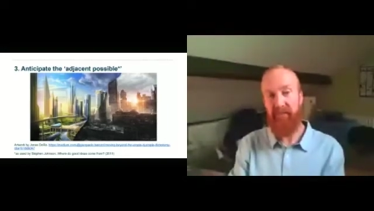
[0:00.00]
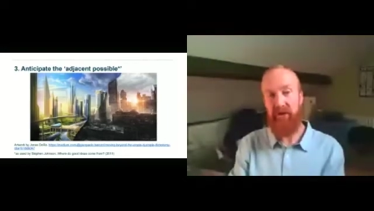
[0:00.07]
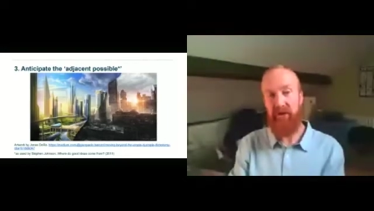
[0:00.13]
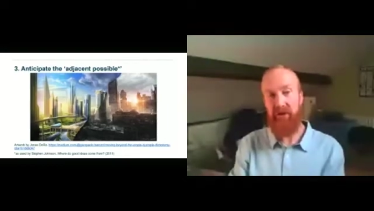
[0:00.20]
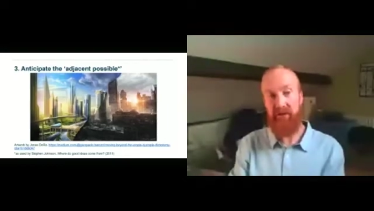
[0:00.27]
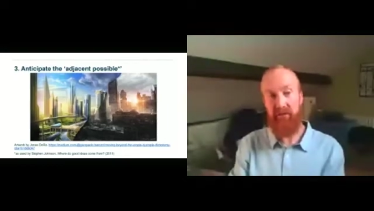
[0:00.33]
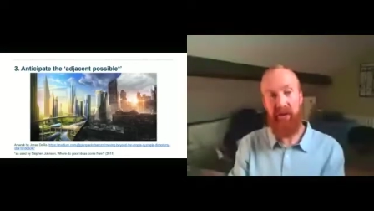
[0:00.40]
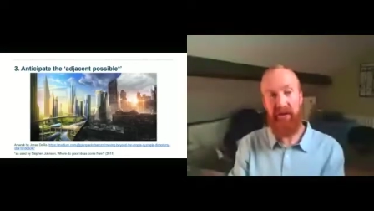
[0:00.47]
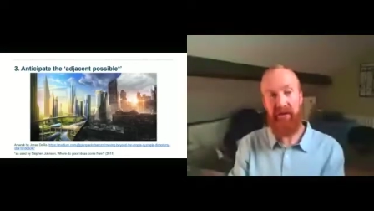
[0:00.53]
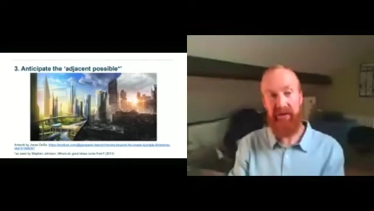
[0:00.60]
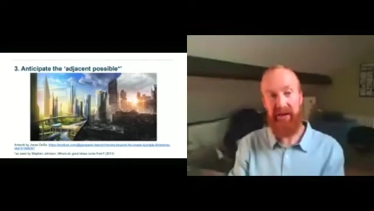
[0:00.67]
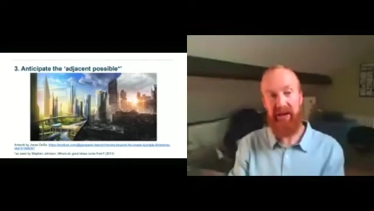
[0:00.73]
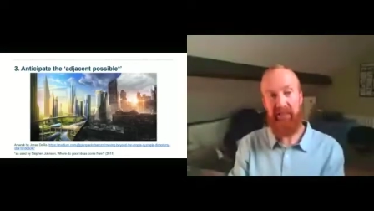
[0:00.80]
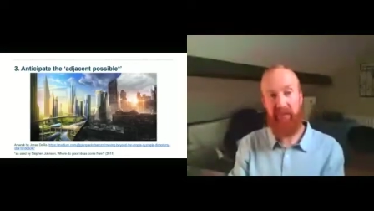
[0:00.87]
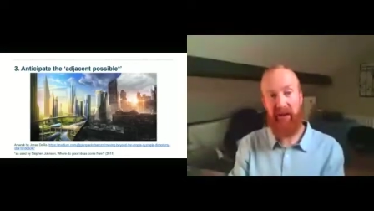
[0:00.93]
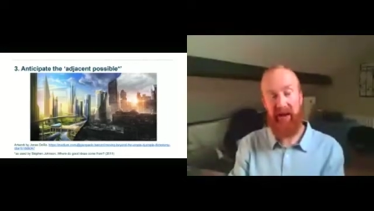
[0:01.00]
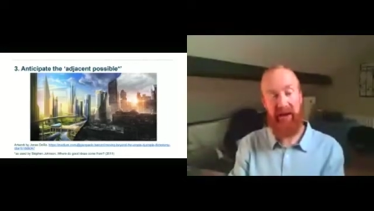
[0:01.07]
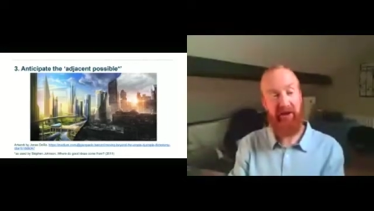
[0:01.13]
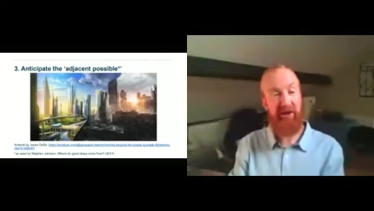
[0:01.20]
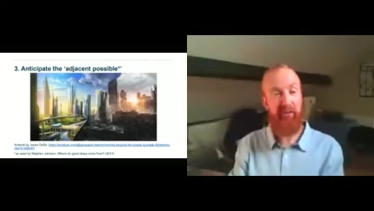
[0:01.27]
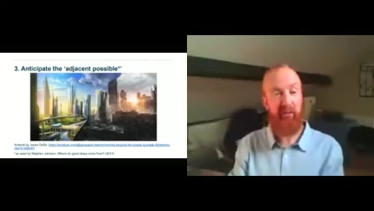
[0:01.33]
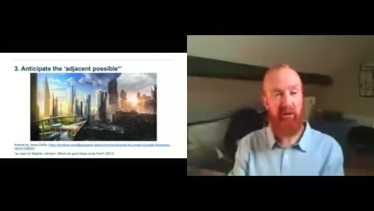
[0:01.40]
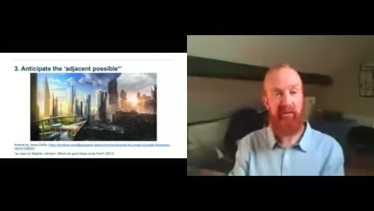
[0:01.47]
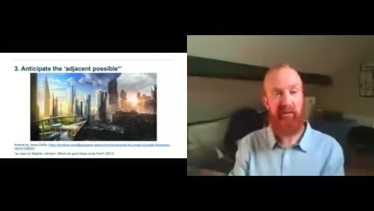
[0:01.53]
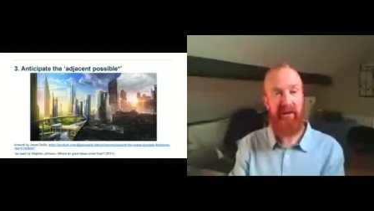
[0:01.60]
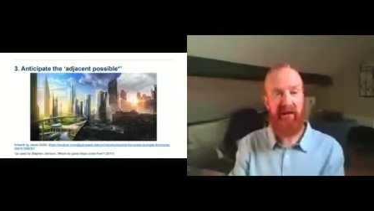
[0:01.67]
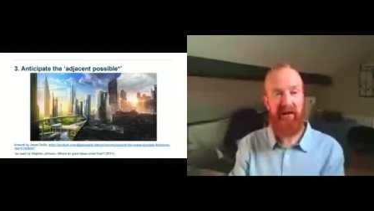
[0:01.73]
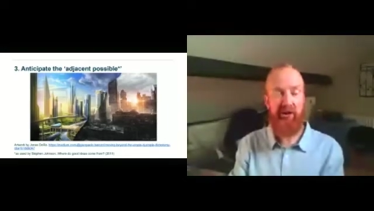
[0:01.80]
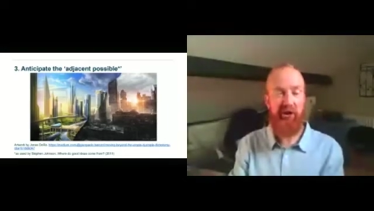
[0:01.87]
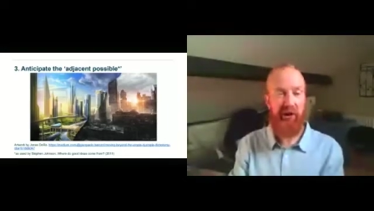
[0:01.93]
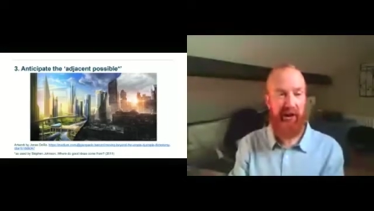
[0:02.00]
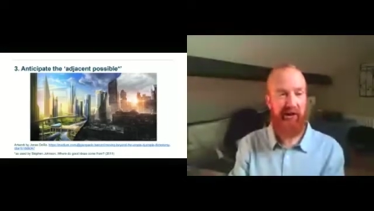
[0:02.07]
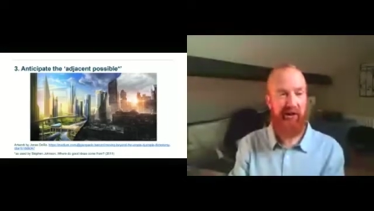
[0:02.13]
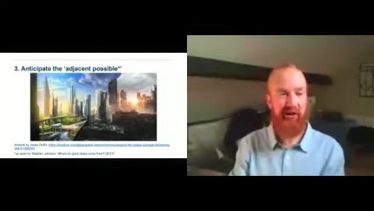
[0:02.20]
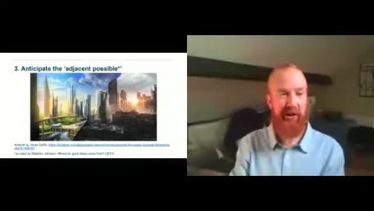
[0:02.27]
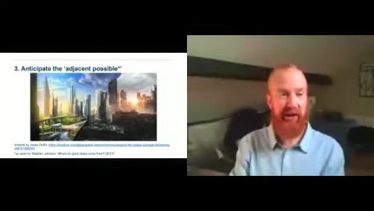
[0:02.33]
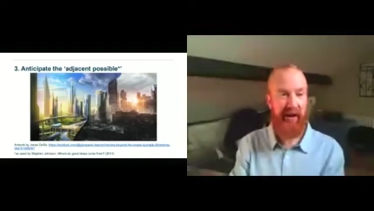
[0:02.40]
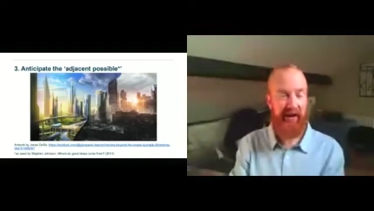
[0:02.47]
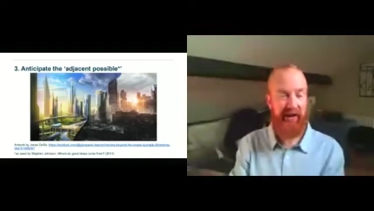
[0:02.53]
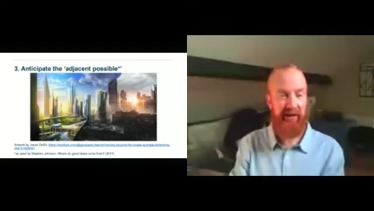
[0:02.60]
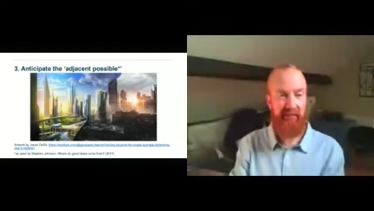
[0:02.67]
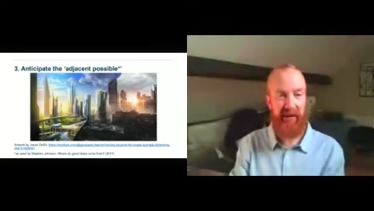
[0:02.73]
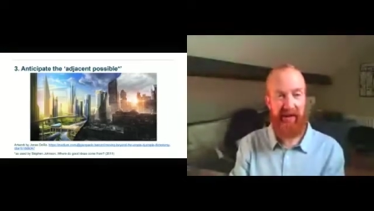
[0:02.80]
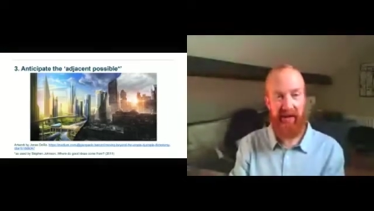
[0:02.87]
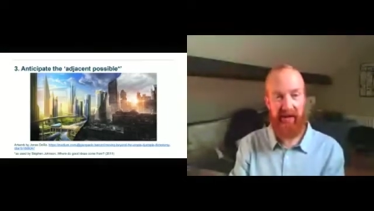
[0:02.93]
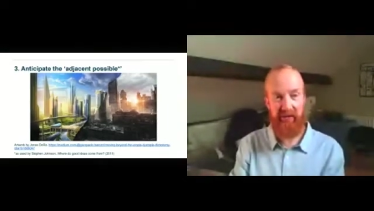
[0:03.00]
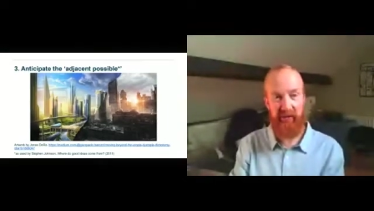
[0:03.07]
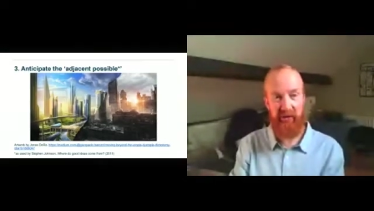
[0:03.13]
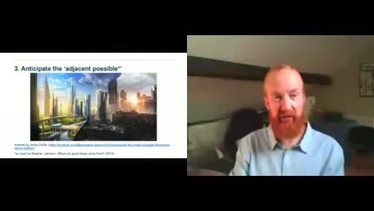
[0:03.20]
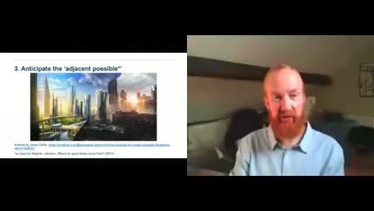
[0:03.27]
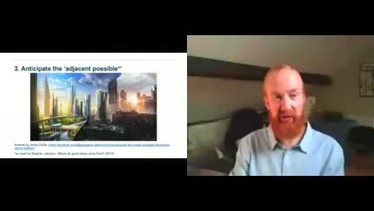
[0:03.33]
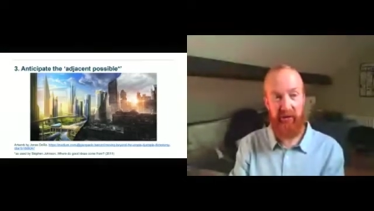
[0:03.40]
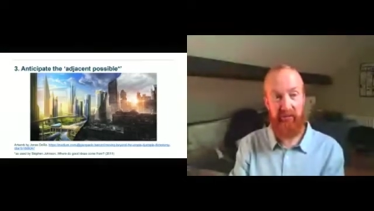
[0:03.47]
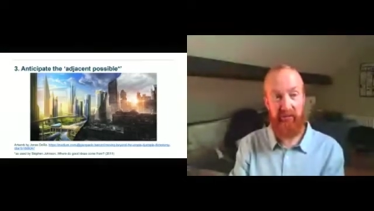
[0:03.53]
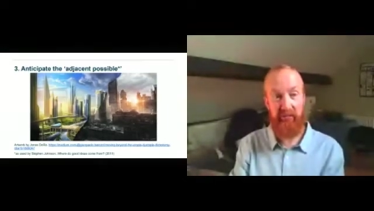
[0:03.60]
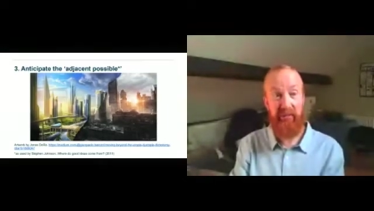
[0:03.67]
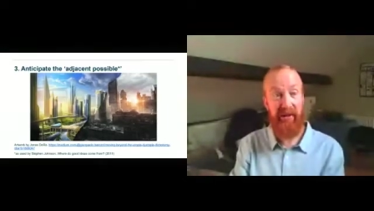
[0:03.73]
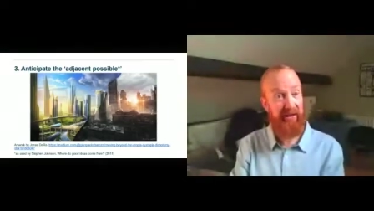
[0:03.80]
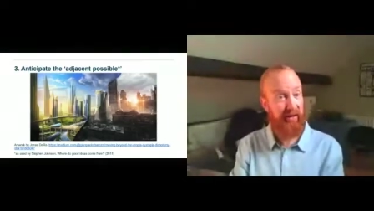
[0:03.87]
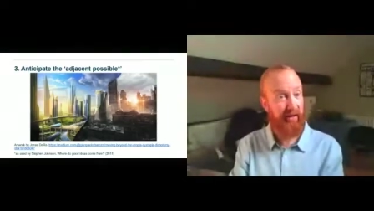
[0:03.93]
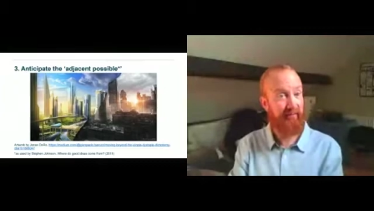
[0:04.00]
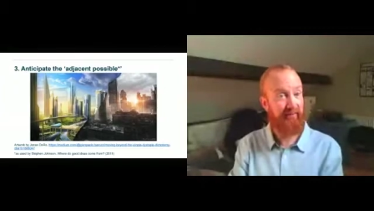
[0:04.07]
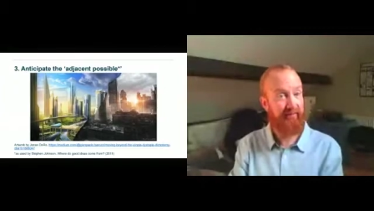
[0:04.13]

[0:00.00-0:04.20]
you might think about actually what do we need to change today to make that future better?